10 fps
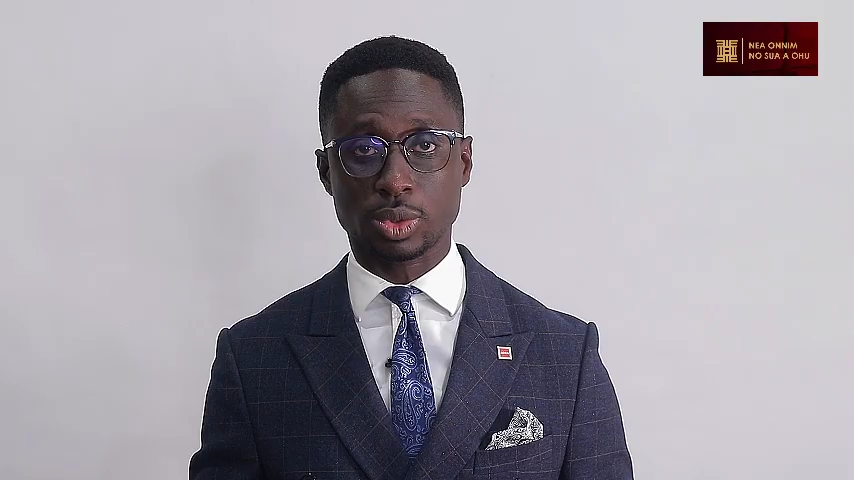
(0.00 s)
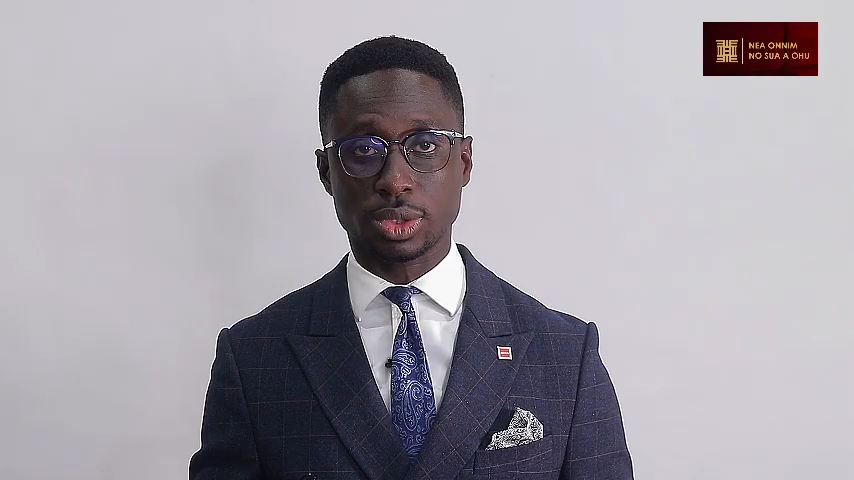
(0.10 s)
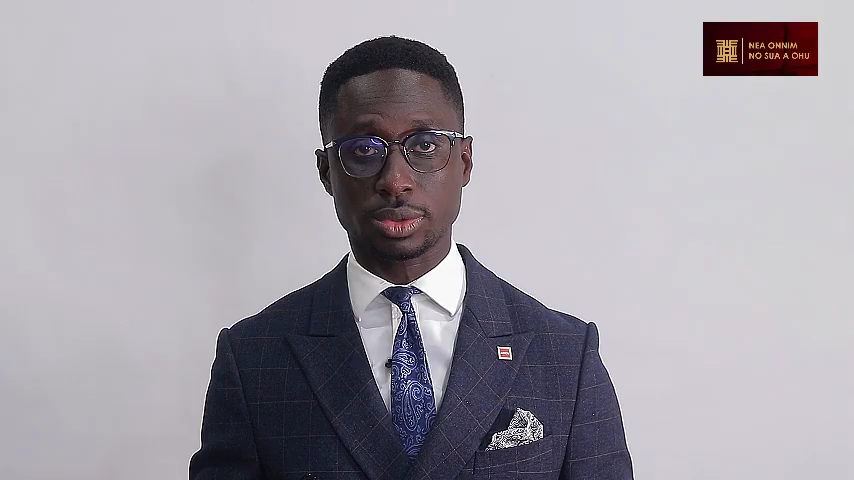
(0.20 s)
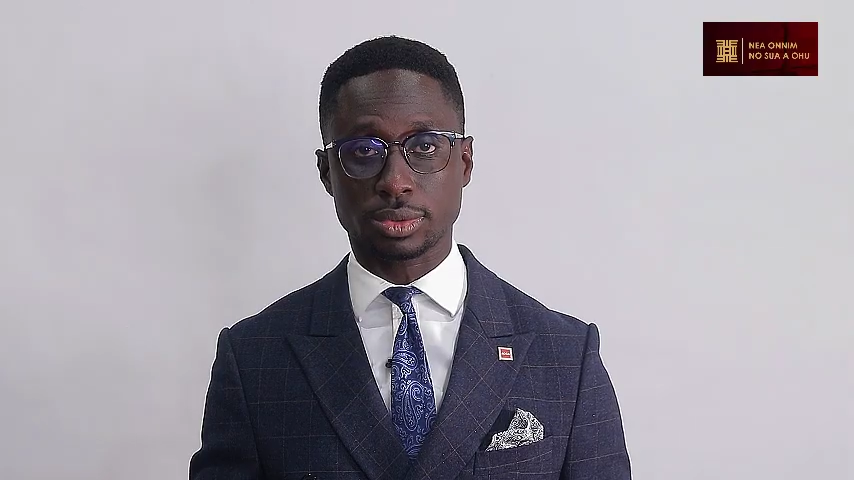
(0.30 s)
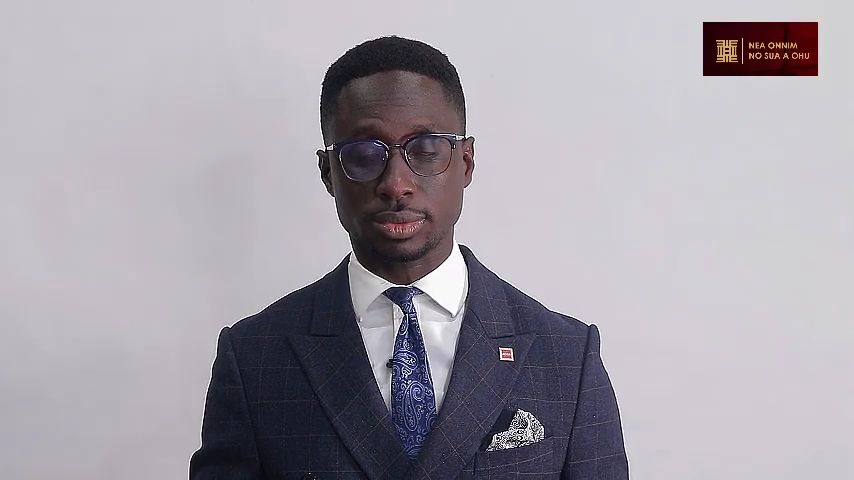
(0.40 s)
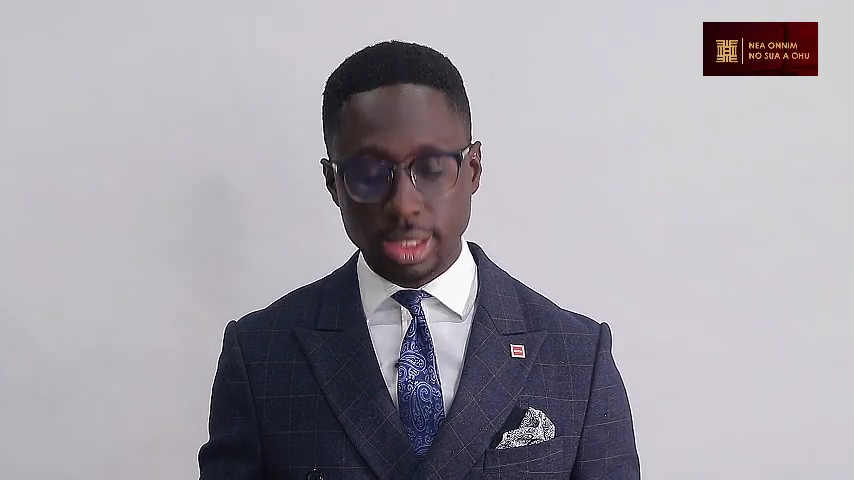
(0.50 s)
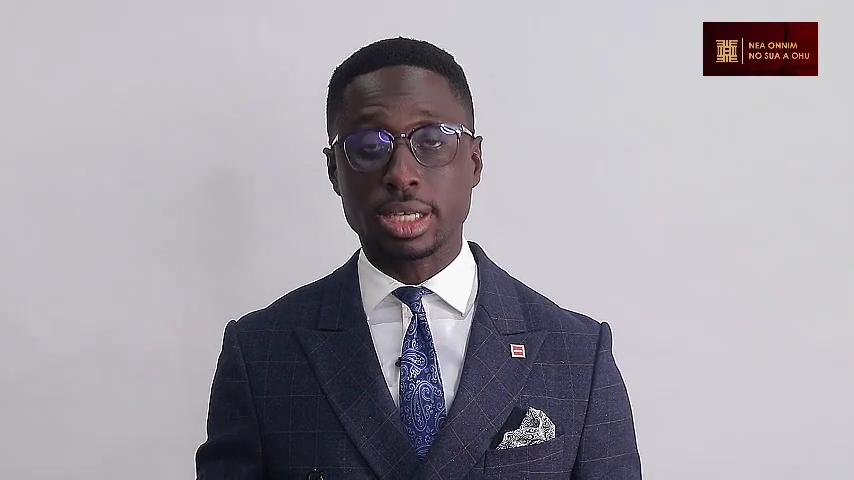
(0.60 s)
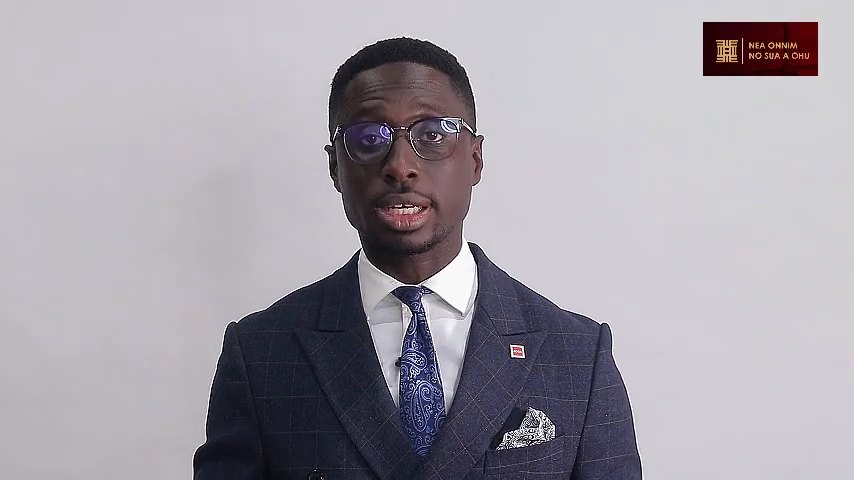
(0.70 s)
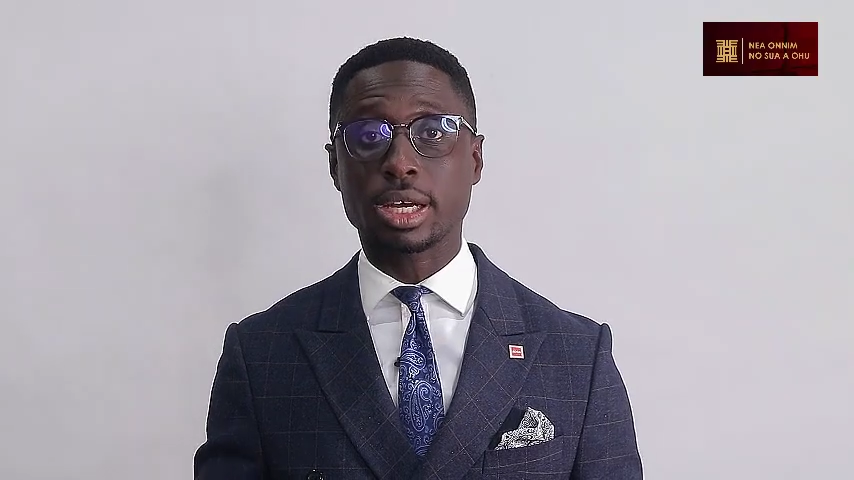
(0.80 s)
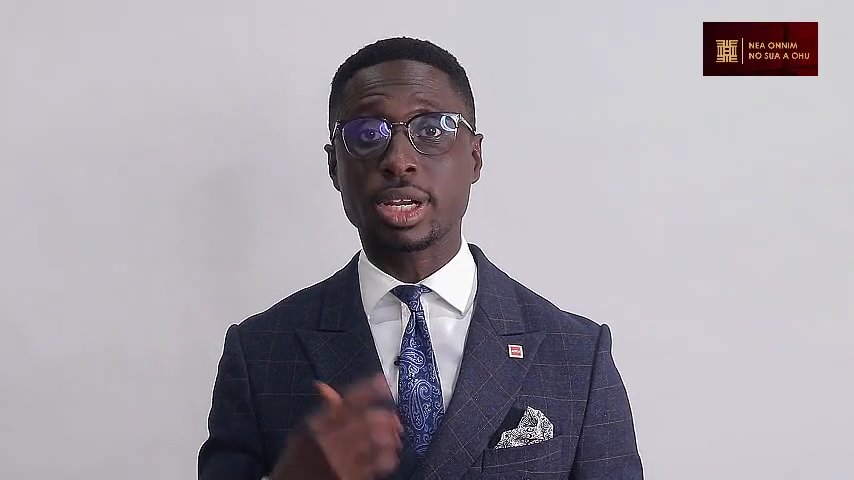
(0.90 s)
well.
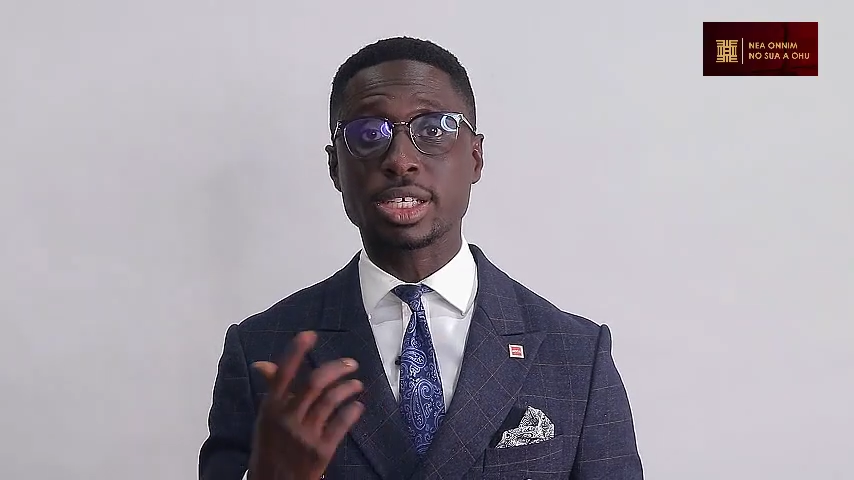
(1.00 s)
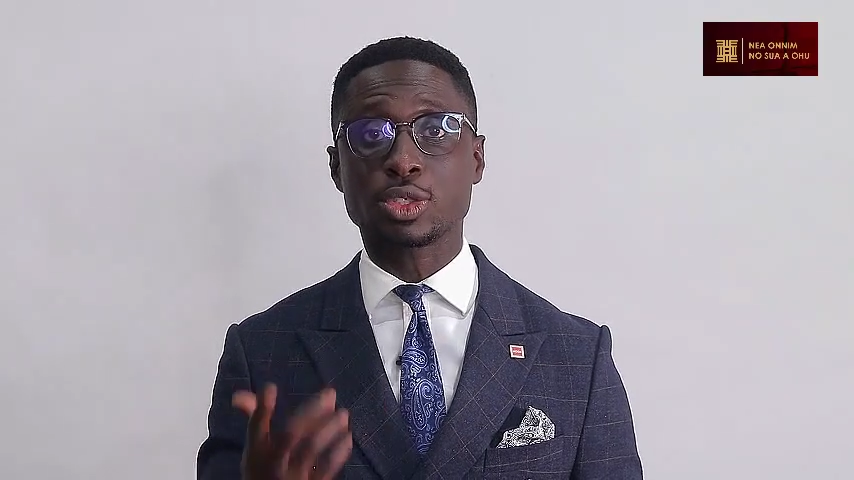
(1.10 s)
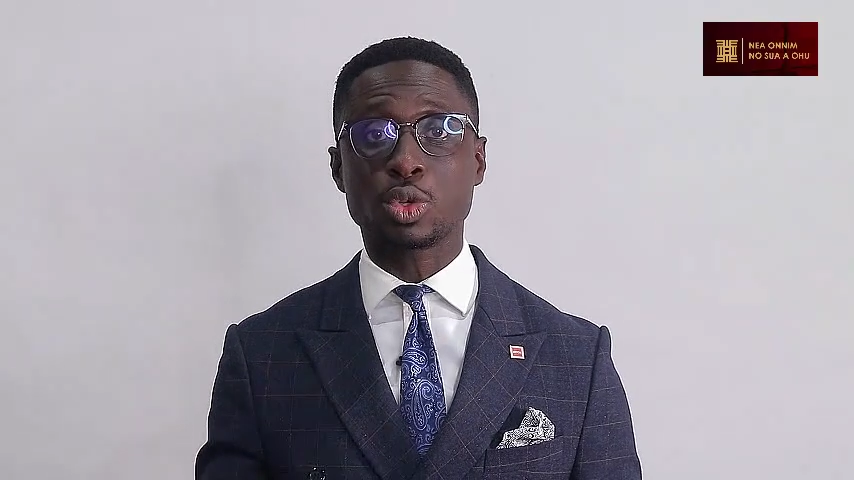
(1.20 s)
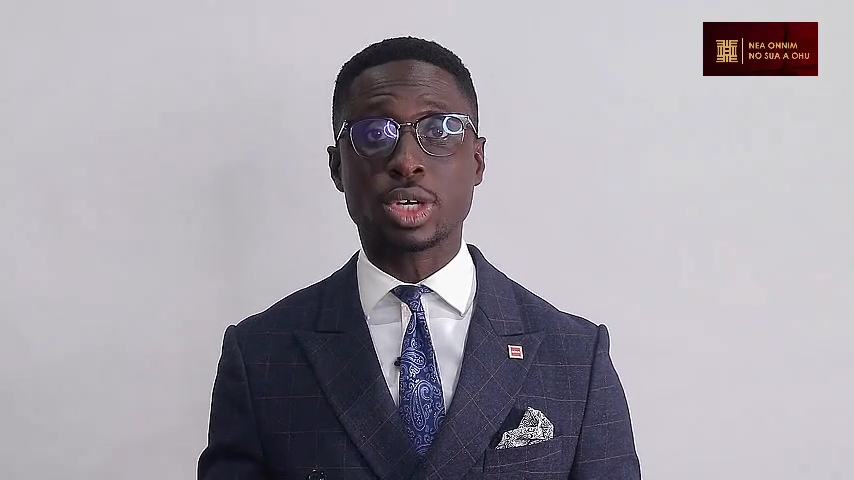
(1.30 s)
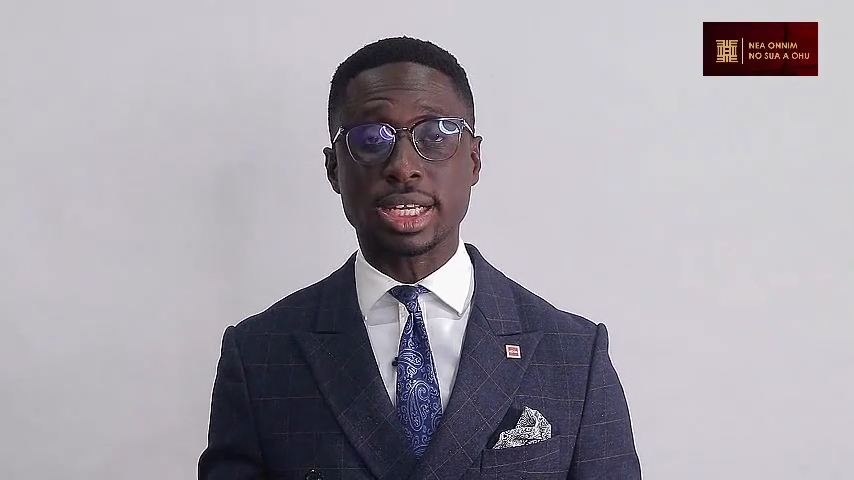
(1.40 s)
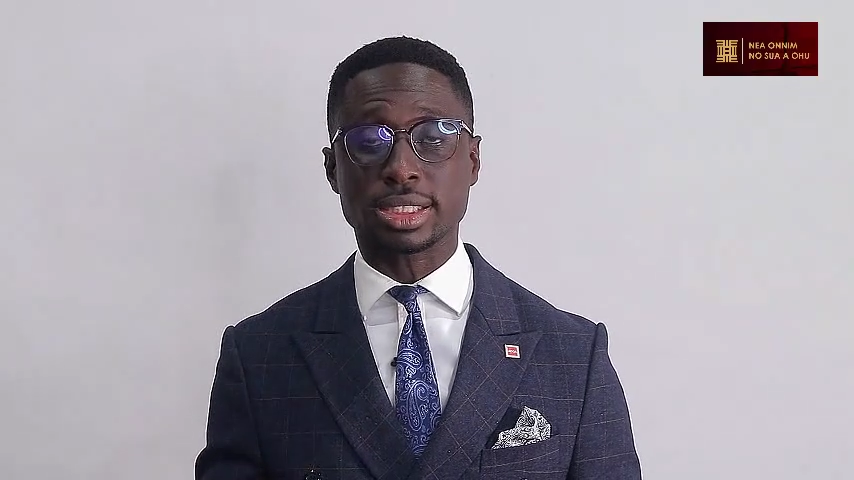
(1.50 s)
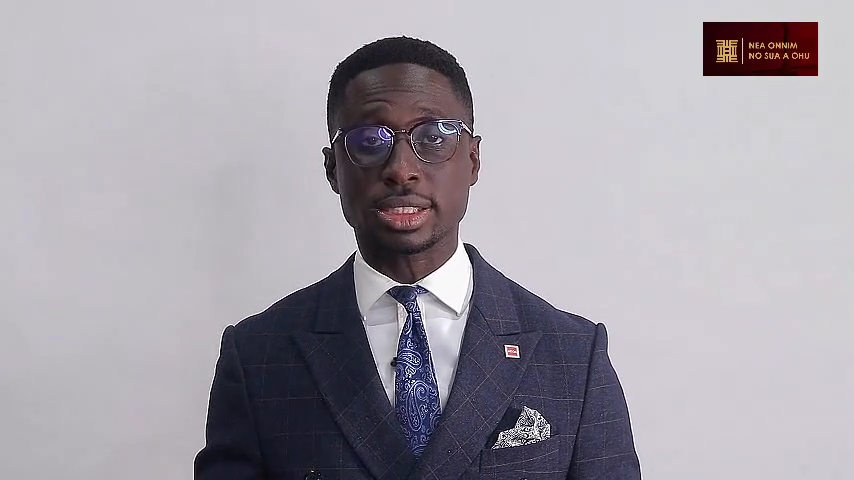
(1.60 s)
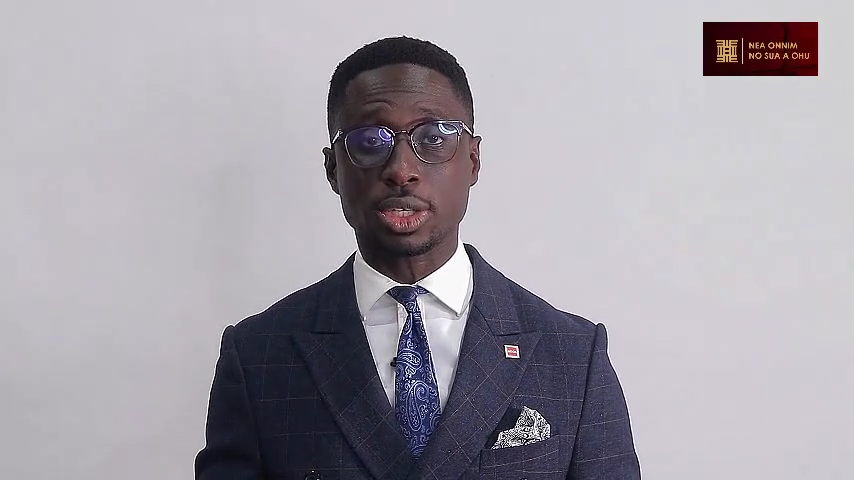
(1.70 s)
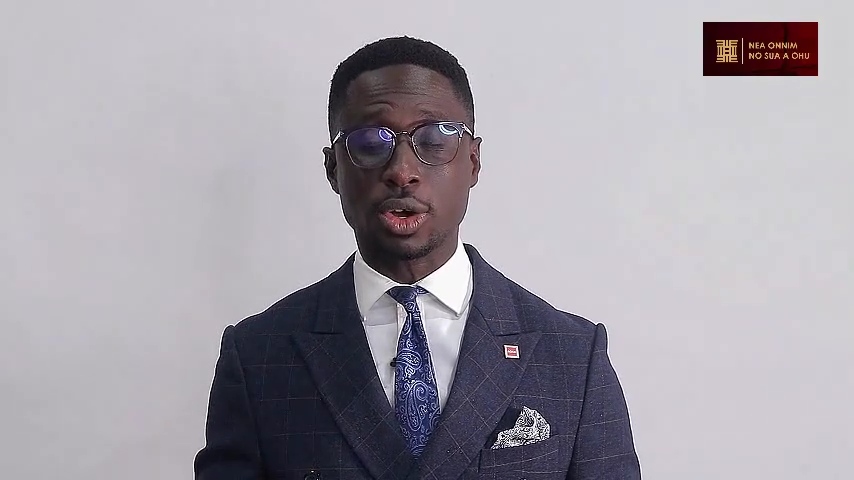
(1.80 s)
Now let's look at